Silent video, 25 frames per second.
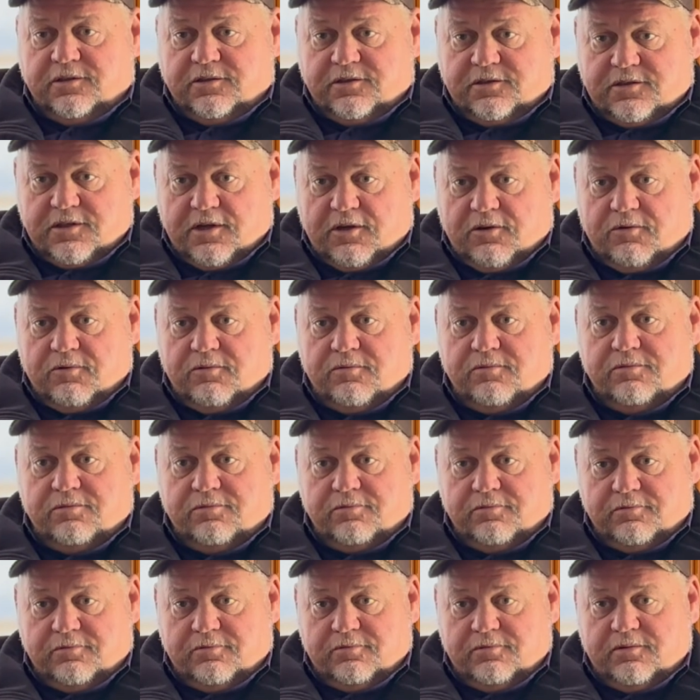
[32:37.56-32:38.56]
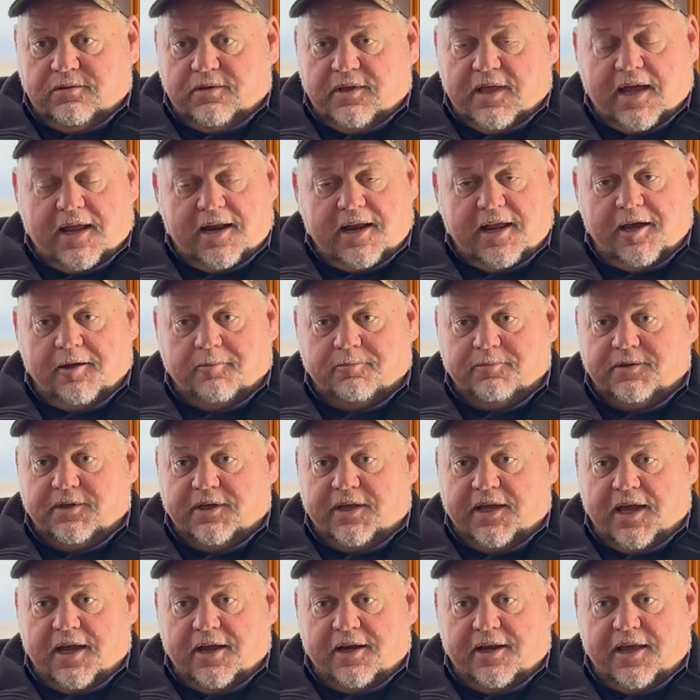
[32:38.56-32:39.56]
So that helped the
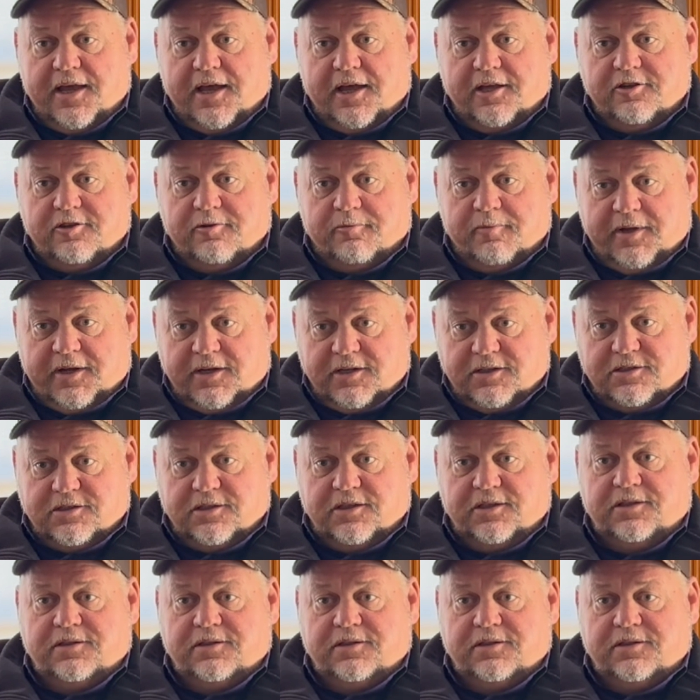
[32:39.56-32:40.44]
county out tremendously.